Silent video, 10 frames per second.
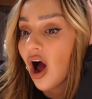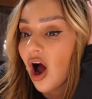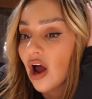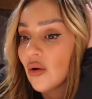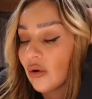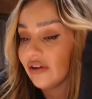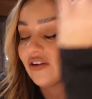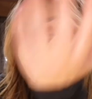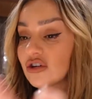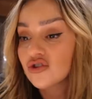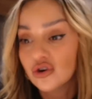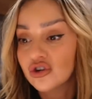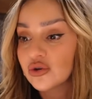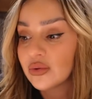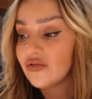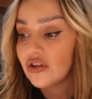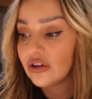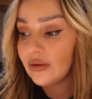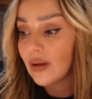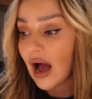I wanna find a structure with them,